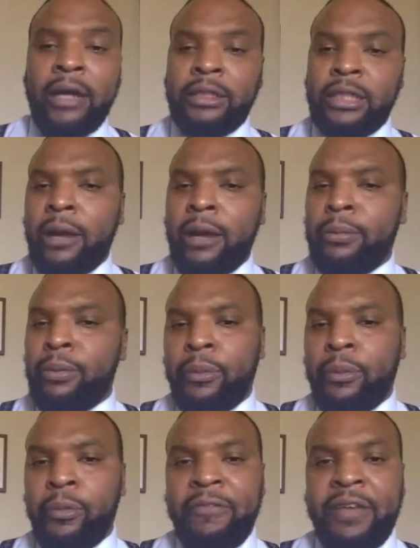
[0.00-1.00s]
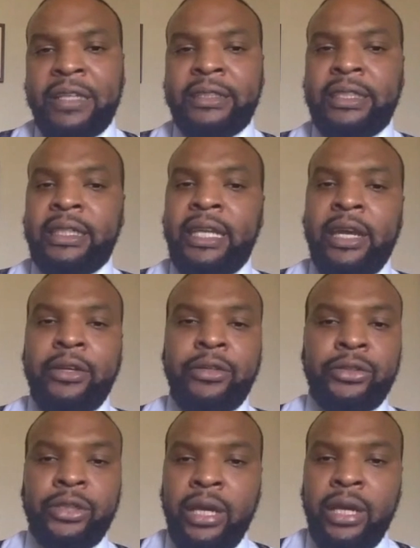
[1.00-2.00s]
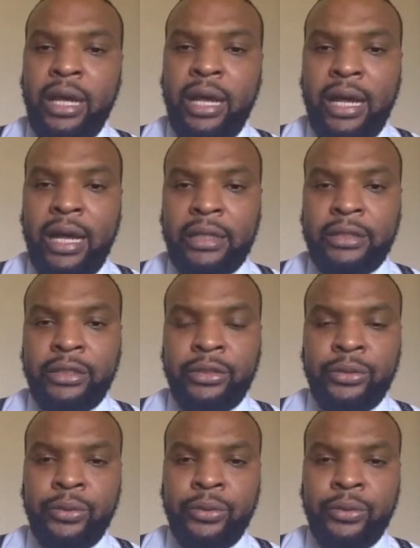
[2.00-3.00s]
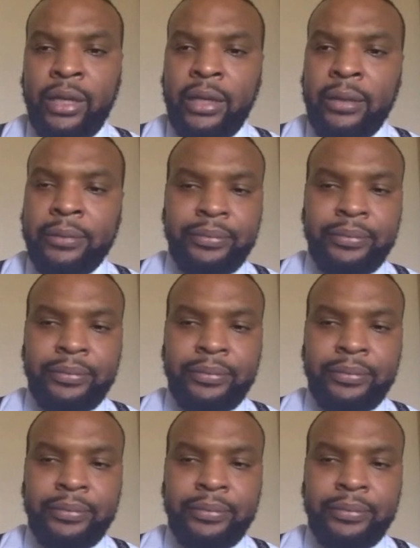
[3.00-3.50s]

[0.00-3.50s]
hire proper investigators, to do